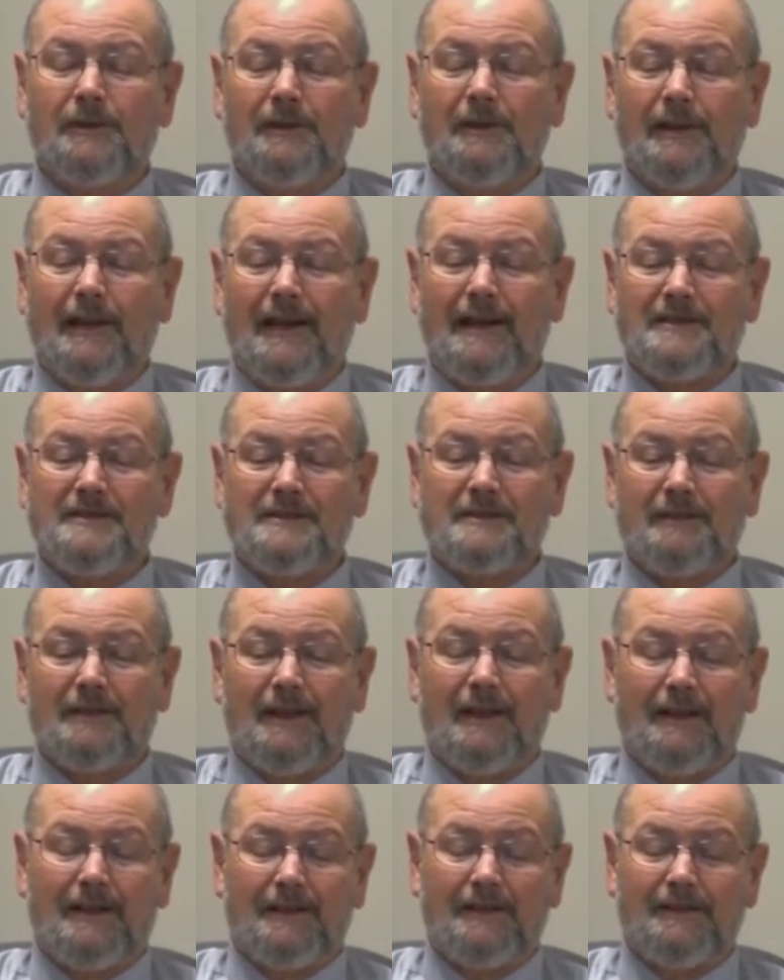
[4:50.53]
the last
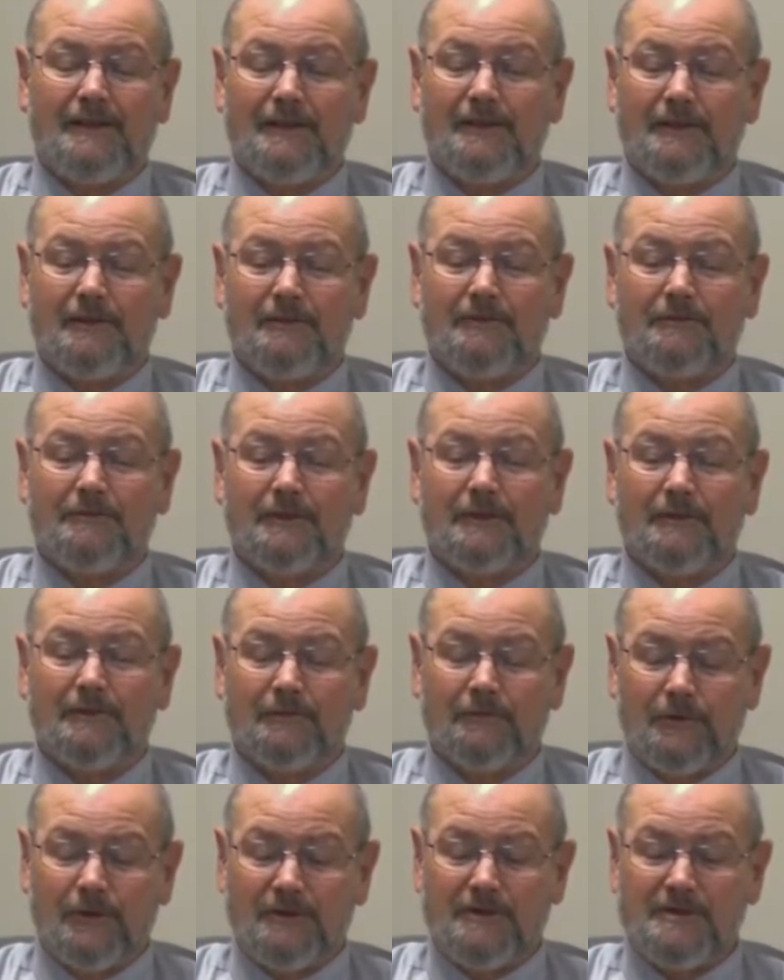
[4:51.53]
line of
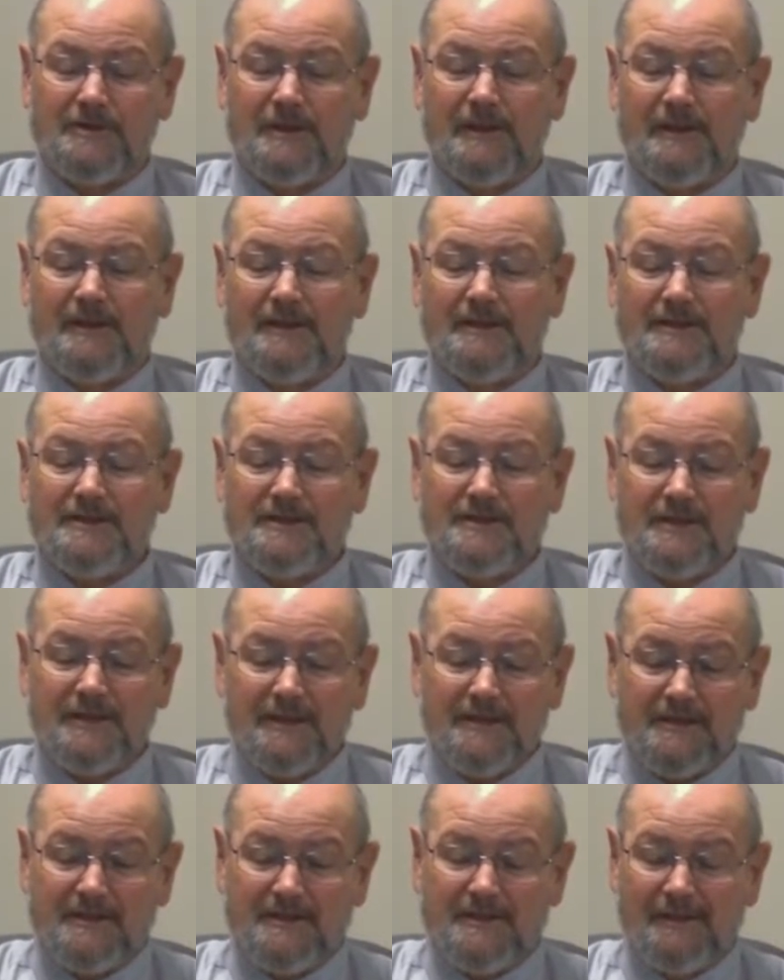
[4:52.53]
verse
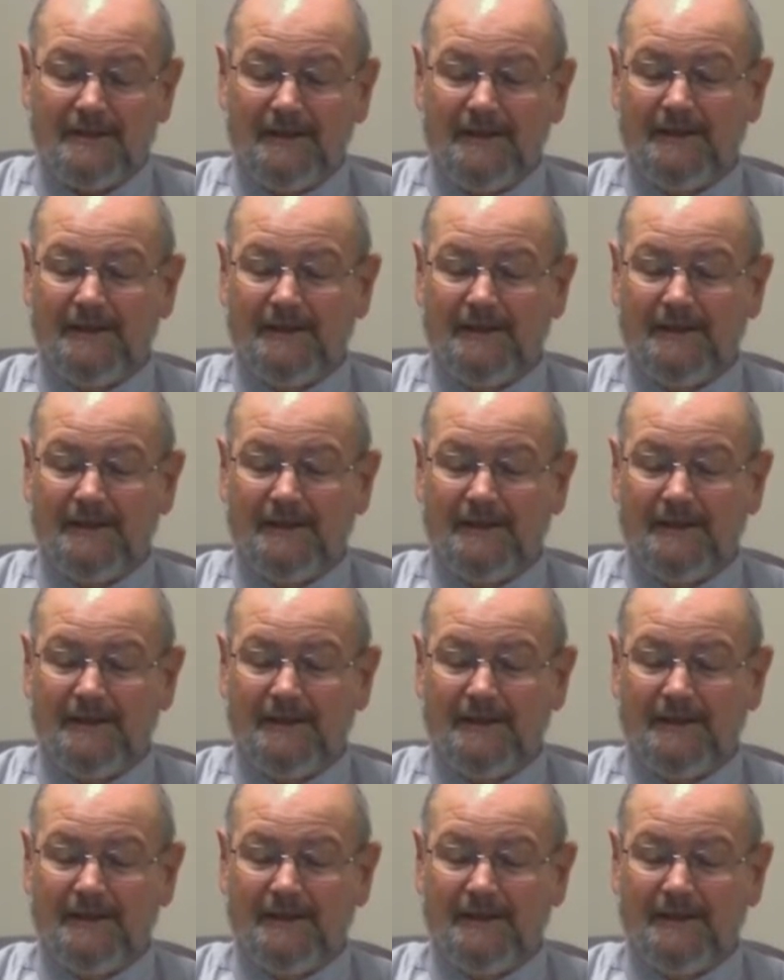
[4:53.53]
6